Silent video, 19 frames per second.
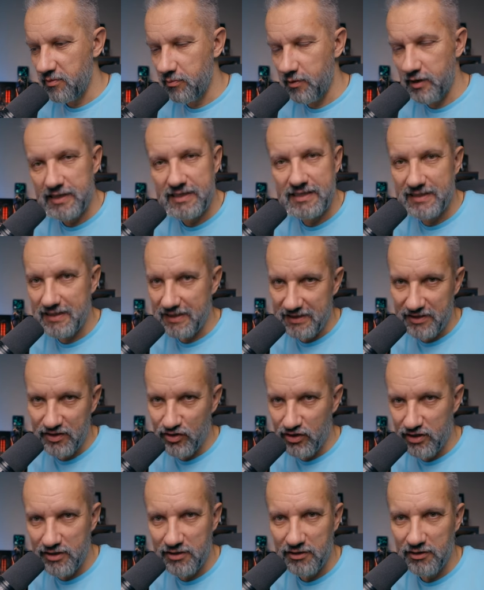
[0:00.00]
paste that is
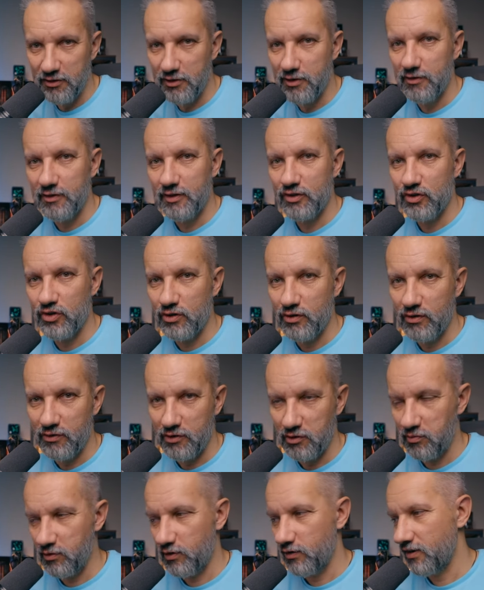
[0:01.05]
just ongoing joke for
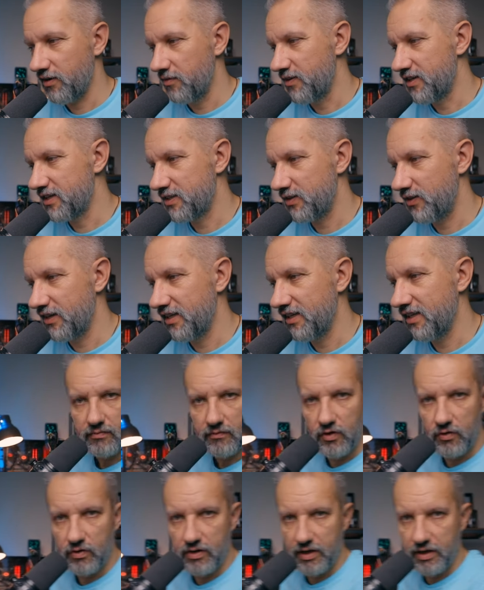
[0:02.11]
programmers right
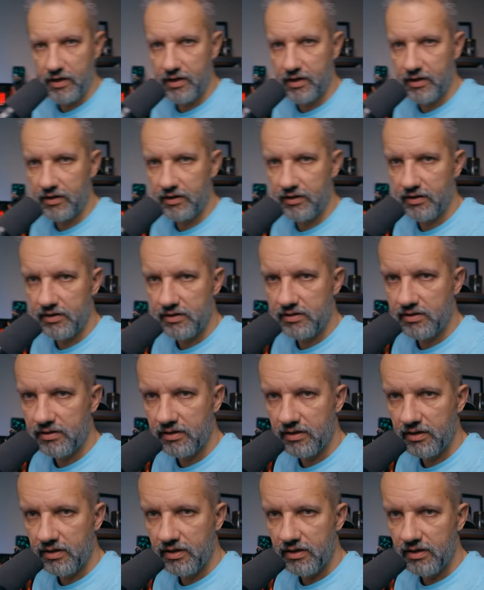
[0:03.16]
okay here he is
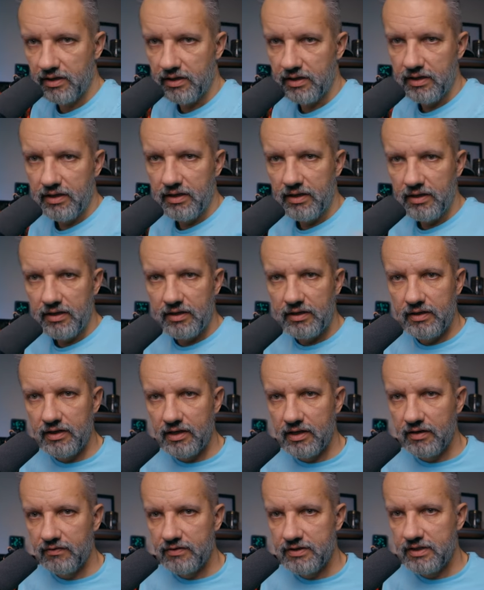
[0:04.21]

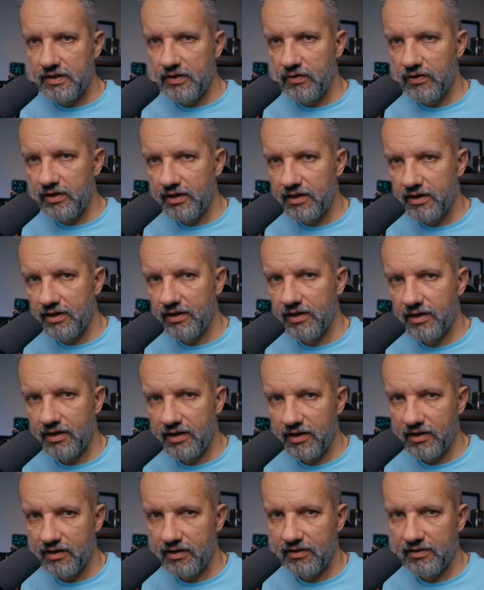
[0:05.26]
done with drinking
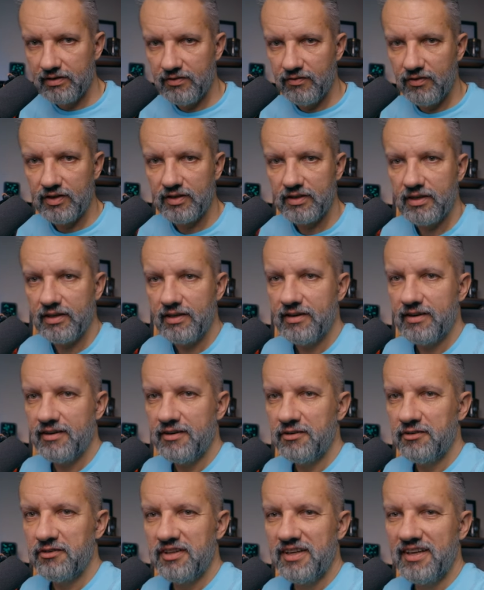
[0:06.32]
and walking
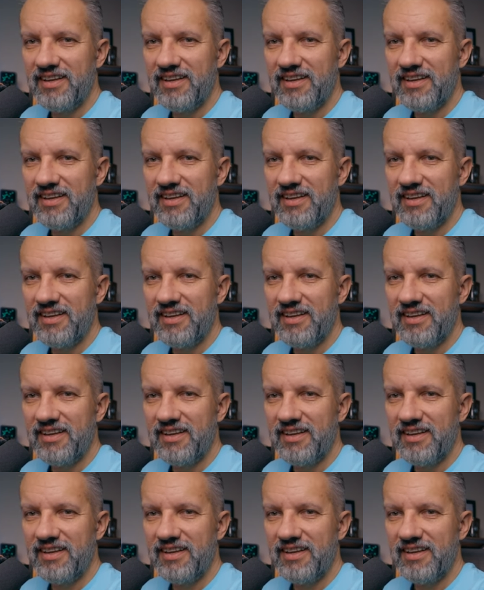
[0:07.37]
around.